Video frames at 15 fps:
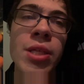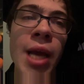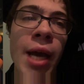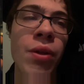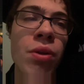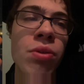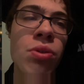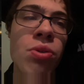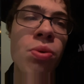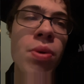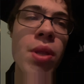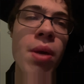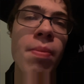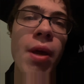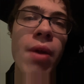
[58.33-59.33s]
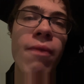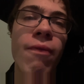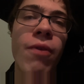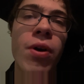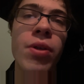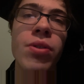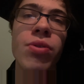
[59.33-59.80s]
download 2 of them and
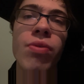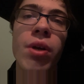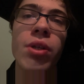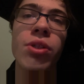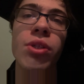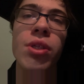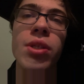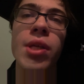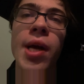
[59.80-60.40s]
follow instructions.